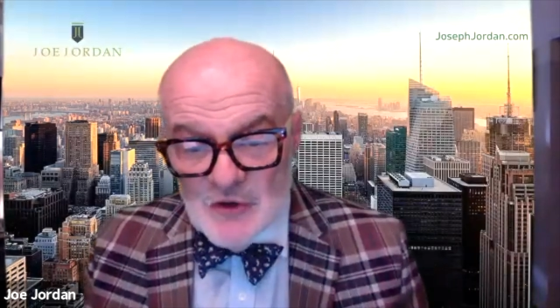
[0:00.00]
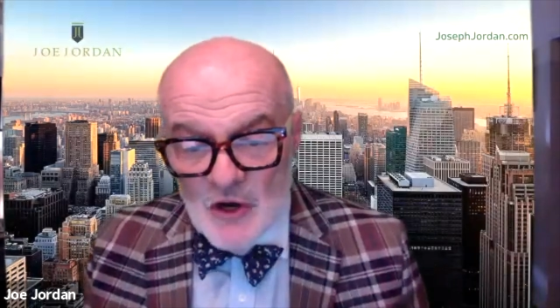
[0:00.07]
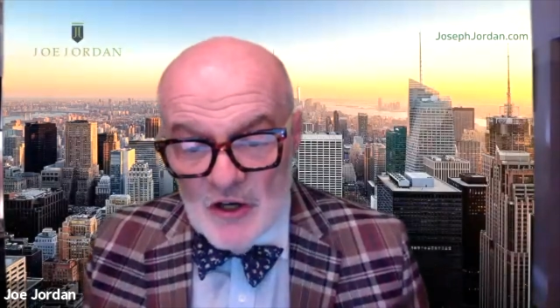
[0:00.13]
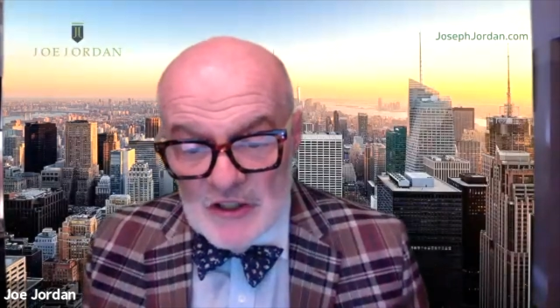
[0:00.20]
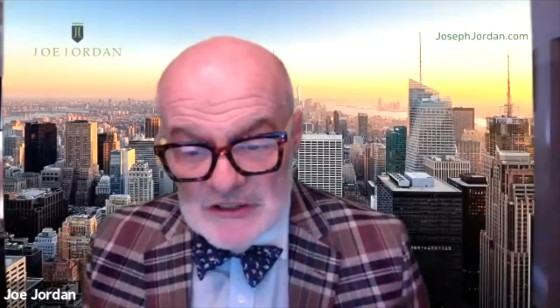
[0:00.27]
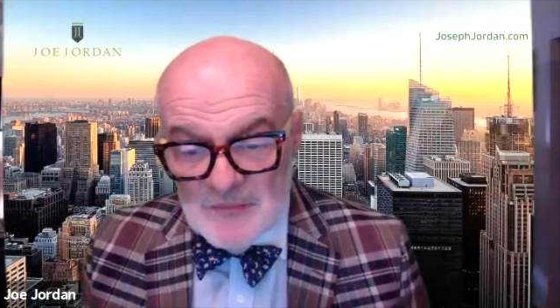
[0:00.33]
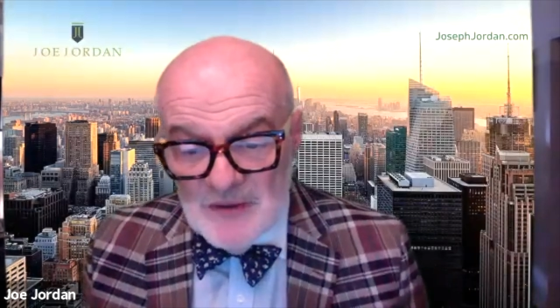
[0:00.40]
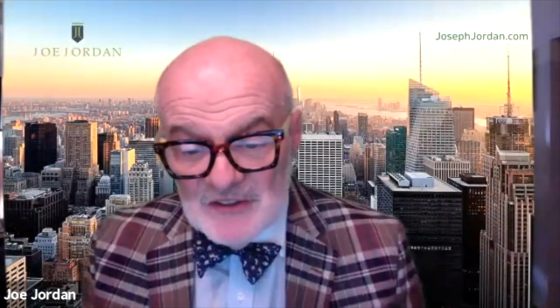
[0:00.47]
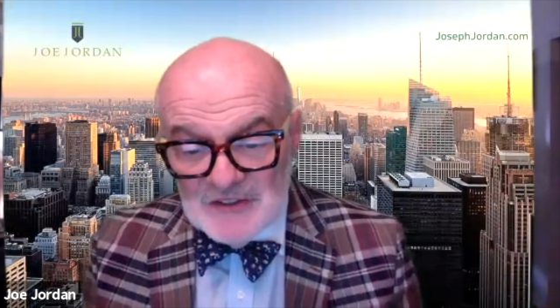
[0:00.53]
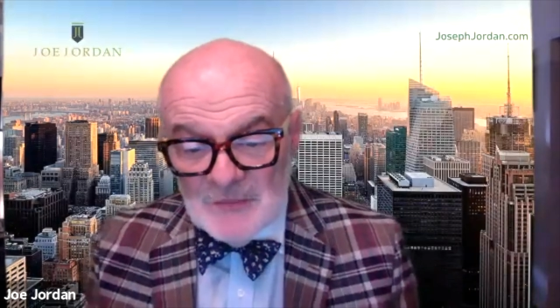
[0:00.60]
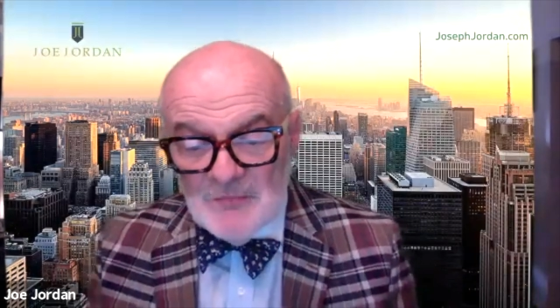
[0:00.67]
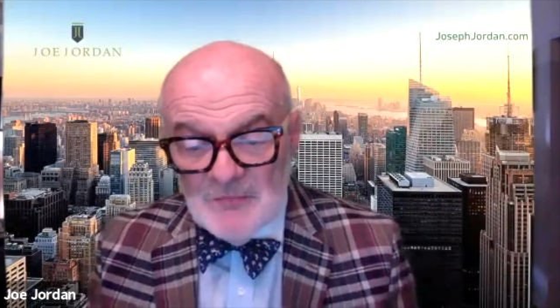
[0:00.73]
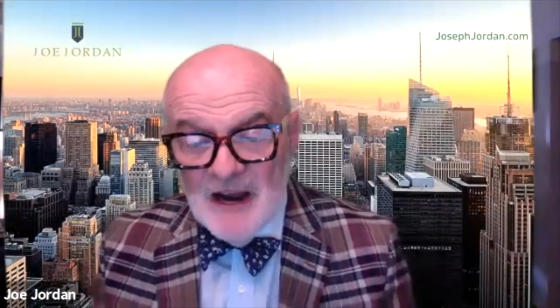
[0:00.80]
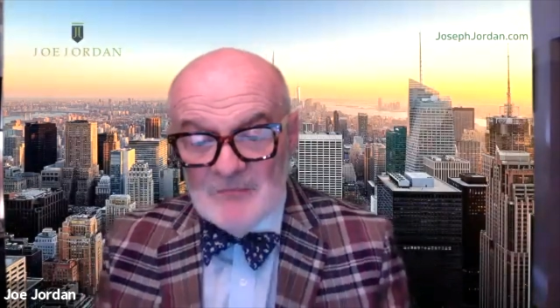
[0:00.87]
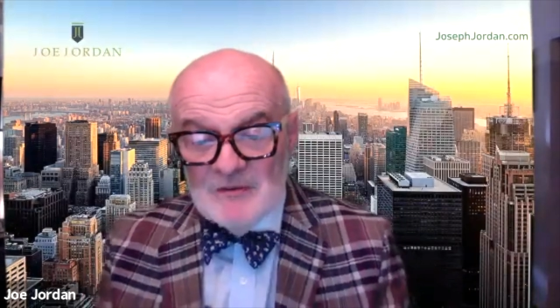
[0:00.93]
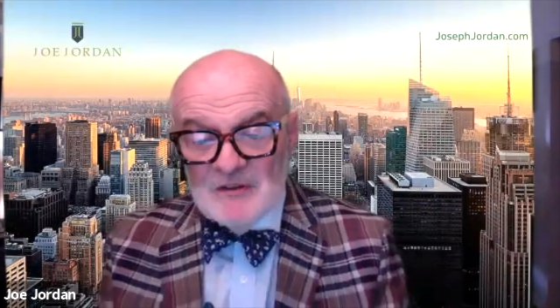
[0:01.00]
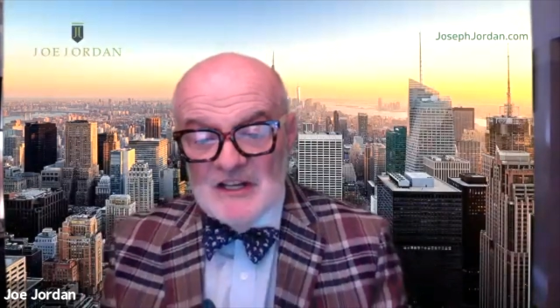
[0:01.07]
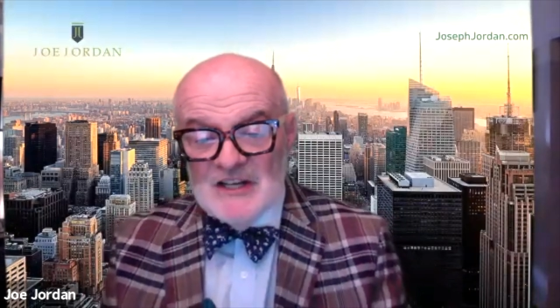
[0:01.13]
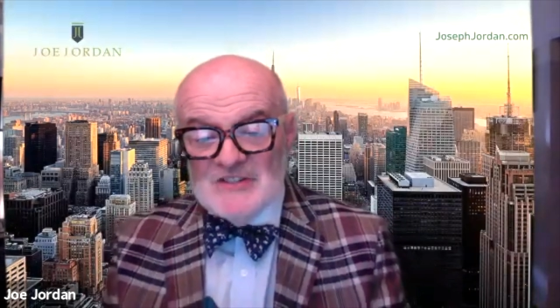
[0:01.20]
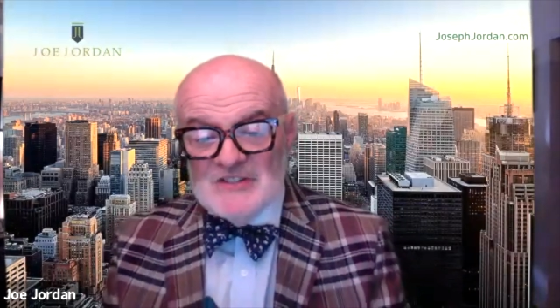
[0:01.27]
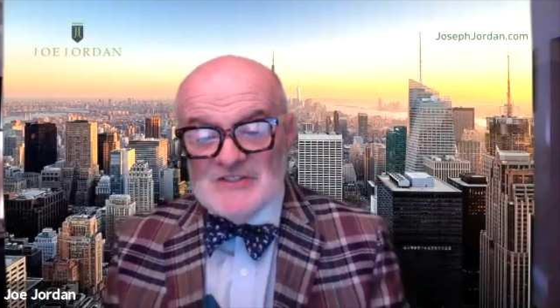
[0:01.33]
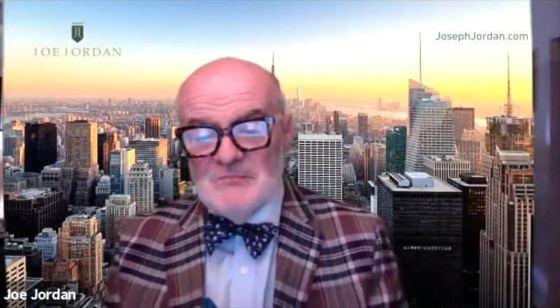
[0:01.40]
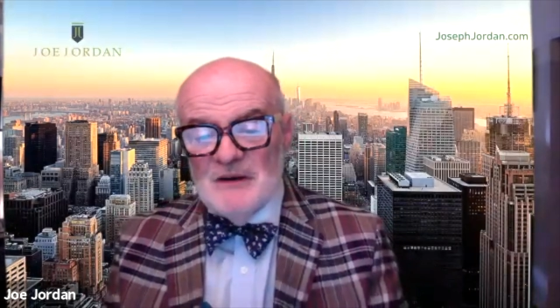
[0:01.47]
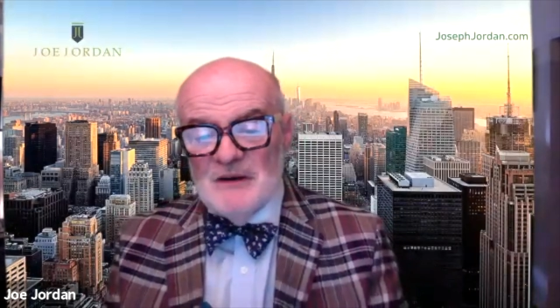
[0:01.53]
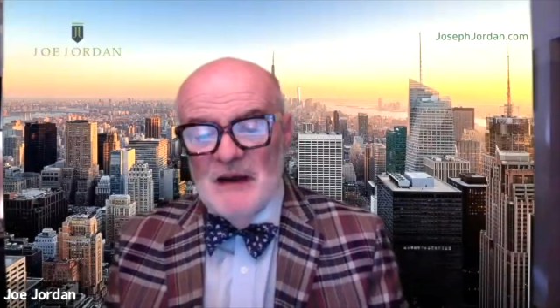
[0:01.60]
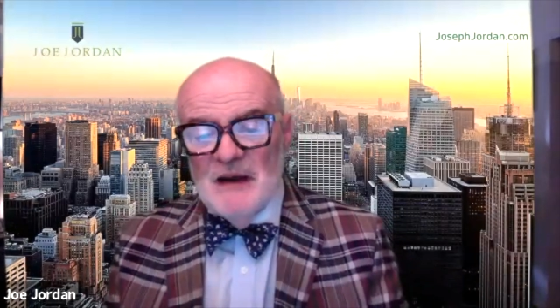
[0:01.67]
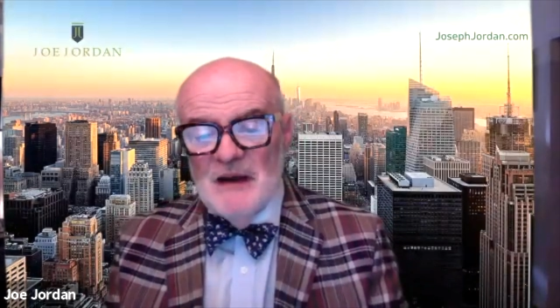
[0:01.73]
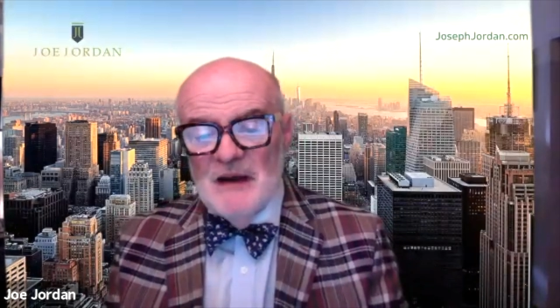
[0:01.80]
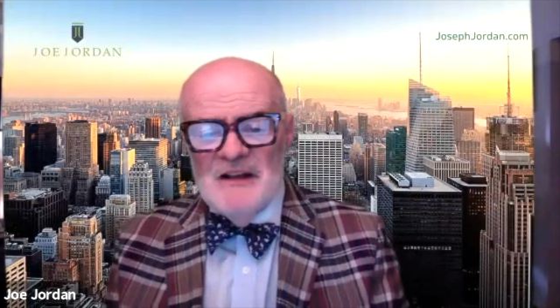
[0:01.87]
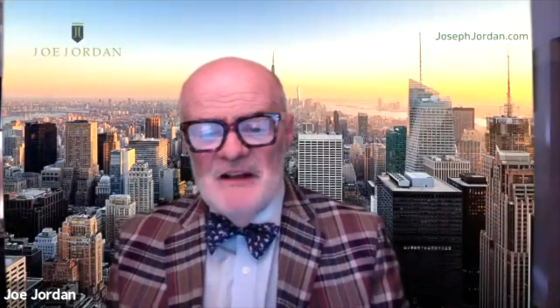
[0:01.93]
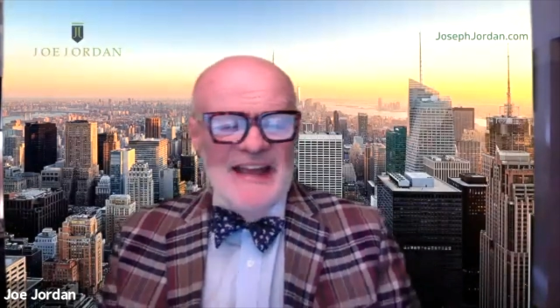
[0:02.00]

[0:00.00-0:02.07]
talked about the population bomb,